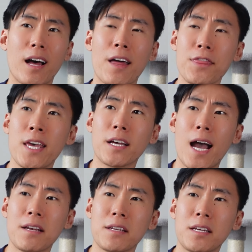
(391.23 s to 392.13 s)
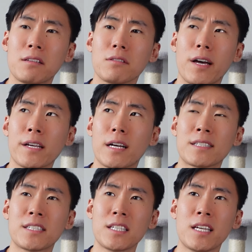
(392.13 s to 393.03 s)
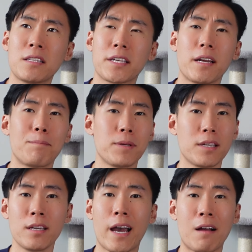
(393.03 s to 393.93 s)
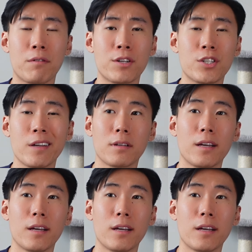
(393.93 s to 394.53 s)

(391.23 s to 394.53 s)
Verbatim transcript: I think I needed like a C to get a B average,